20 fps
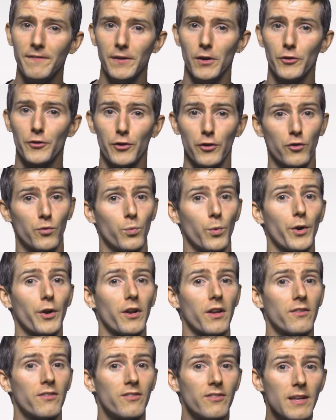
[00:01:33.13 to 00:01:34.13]
filters
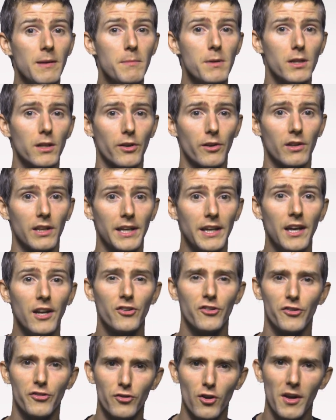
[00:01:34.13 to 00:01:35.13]
work similarly,
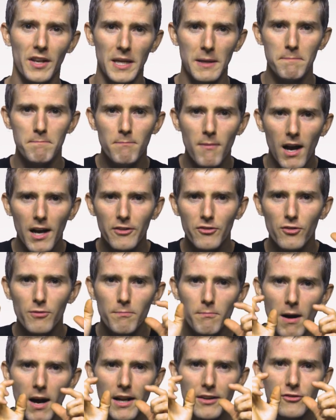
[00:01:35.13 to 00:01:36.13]
just on a much,
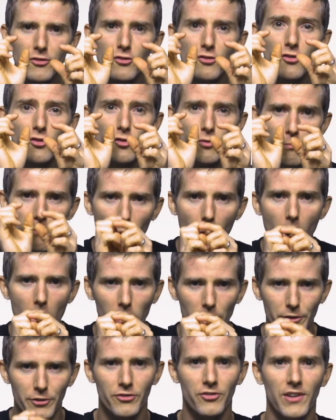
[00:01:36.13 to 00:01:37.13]
much
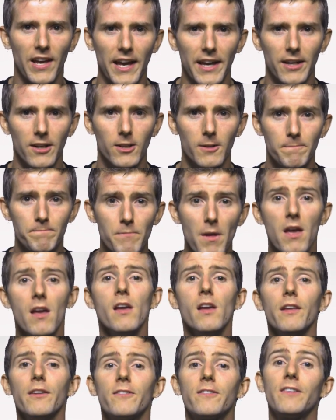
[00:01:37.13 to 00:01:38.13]
smaller scale.
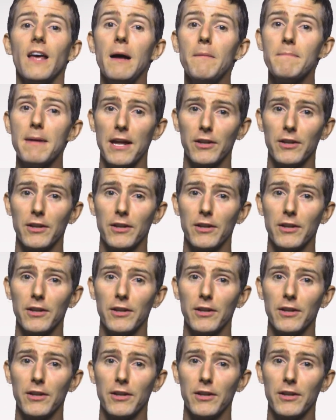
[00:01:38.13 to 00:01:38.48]
Some